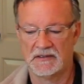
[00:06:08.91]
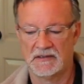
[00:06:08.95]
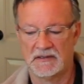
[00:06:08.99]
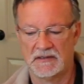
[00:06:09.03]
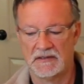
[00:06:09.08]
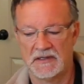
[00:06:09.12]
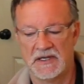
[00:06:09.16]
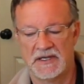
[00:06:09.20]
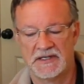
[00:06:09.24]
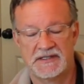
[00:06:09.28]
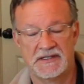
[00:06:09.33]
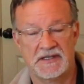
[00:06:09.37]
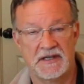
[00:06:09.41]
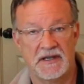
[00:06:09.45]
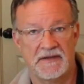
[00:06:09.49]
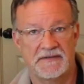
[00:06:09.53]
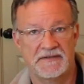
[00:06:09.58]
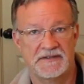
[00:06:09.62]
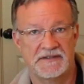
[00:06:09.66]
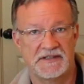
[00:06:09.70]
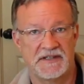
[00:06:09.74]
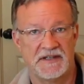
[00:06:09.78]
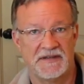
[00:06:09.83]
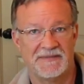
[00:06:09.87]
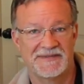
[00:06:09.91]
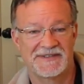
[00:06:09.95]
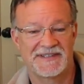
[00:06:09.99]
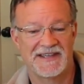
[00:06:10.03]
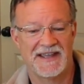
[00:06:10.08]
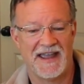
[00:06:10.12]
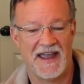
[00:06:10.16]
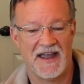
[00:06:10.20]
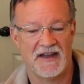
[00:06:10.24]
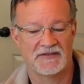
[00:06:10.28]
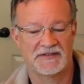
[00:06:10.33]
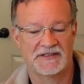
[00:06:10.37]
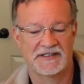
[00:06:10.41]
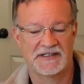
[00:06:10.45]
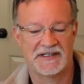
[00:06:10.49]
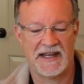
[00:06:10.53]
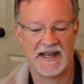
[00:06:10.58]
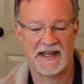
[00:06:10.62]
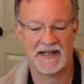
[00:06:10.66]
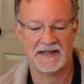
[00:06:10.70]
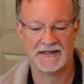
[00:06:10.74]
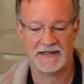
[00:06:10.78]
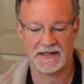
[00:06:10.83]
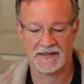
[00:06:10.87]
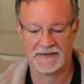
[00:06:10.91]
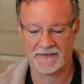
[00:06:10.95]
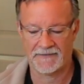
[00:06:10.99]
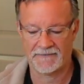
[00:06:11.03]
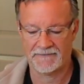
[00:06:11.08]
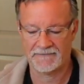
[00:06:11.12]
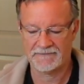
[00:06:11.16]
This stuff seems outstanding.